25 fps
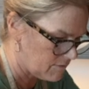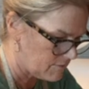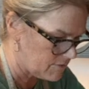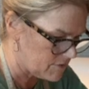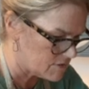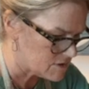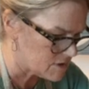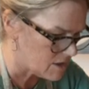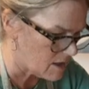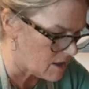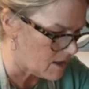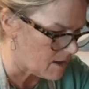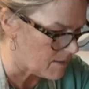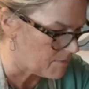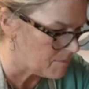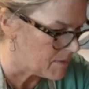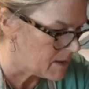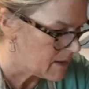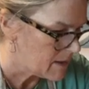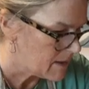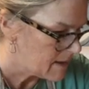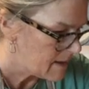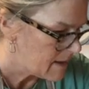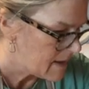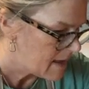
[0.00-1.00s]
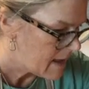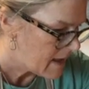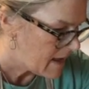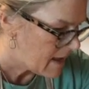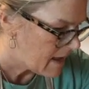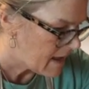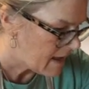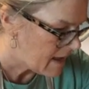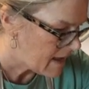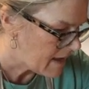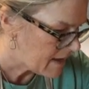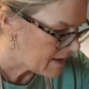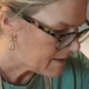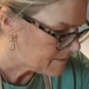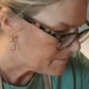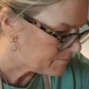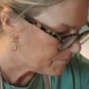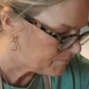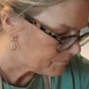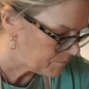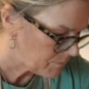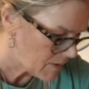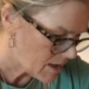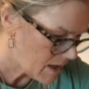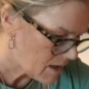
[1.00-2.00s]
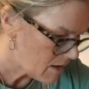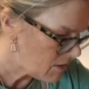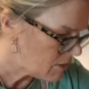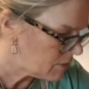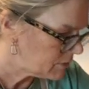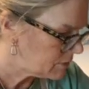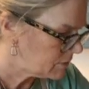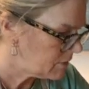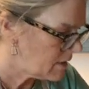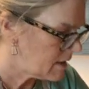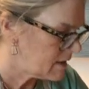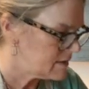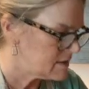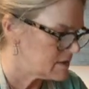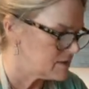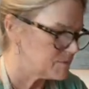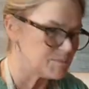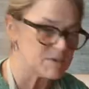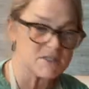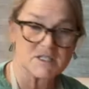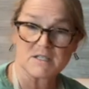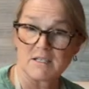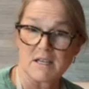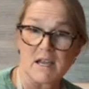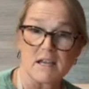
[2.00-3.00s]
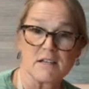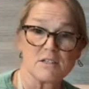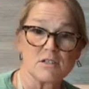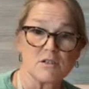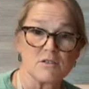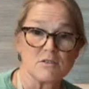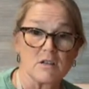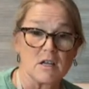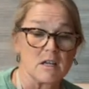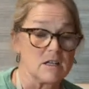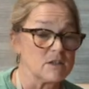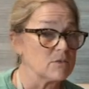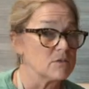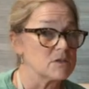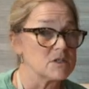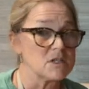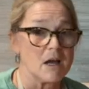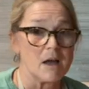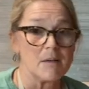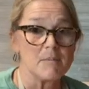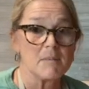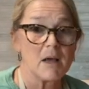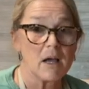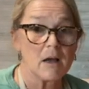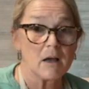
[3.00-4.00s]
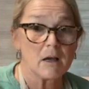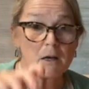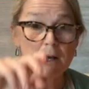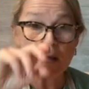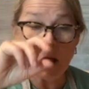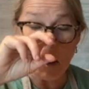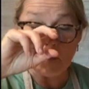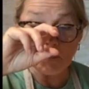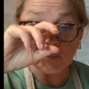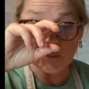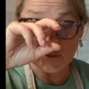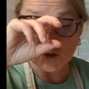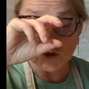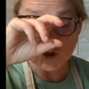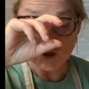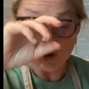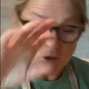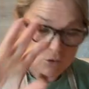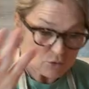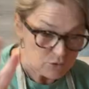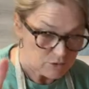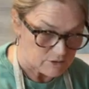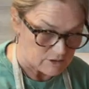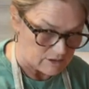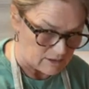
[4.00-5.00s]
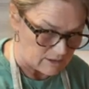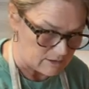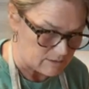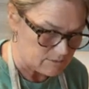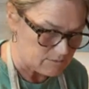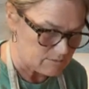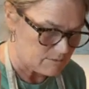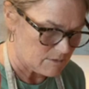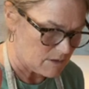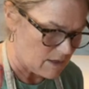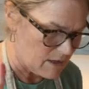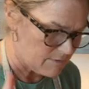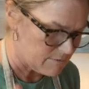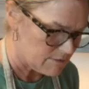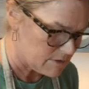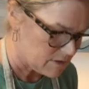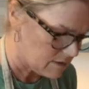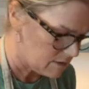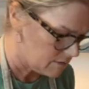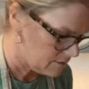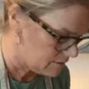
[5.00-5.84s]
the top. And I also have these pistachio nuts, which I'm choosing, everything's